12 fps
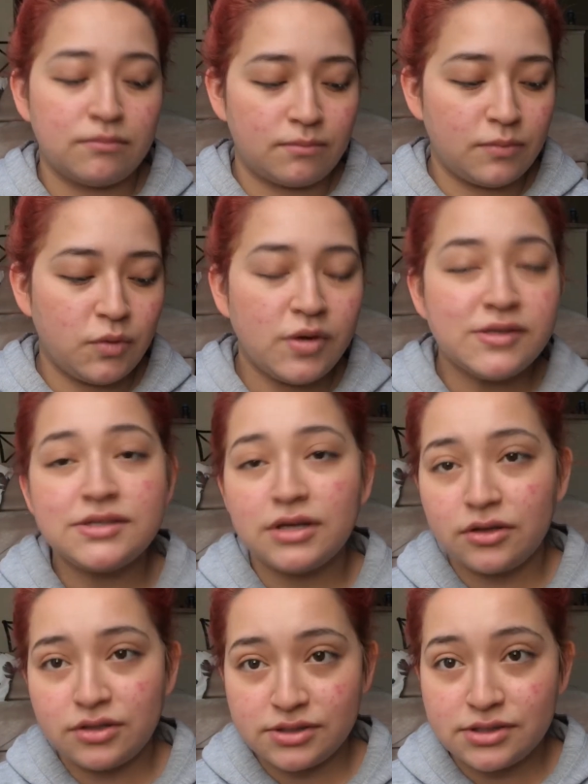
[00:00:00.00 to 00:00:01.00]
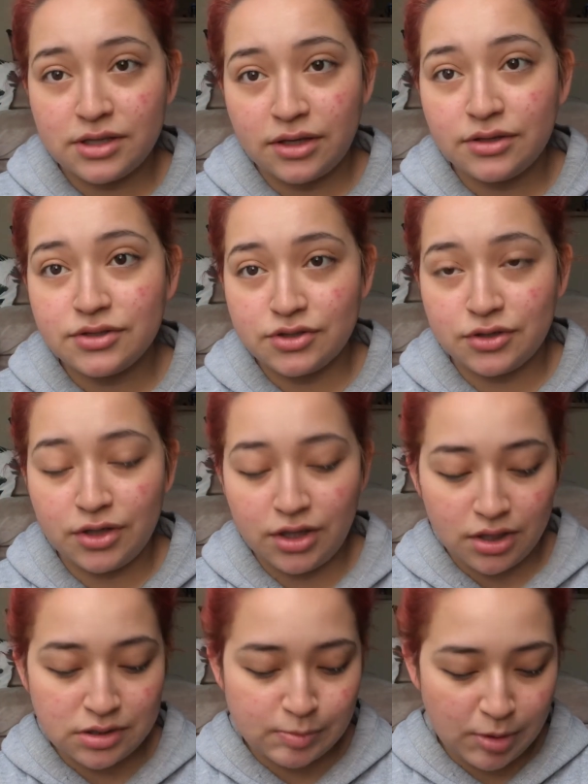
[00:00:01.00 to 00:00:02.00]
You can tell this is like a sturdy
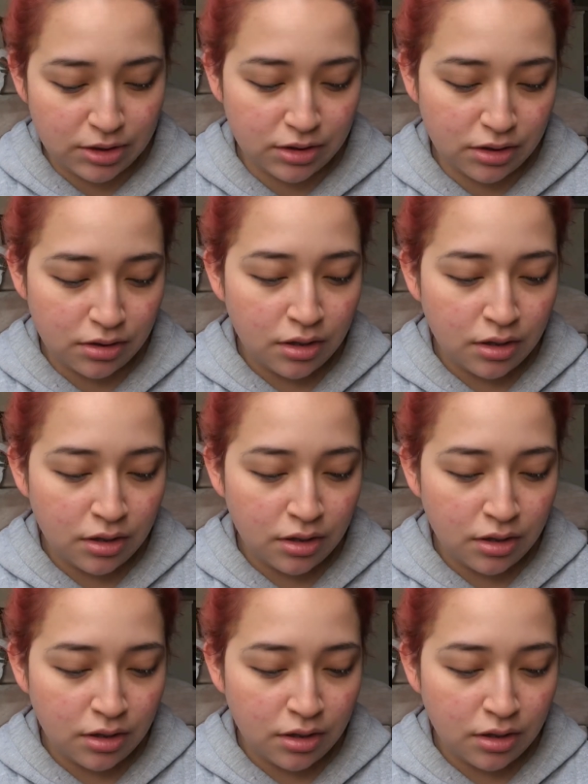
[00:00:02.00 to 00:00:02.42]
ass palette.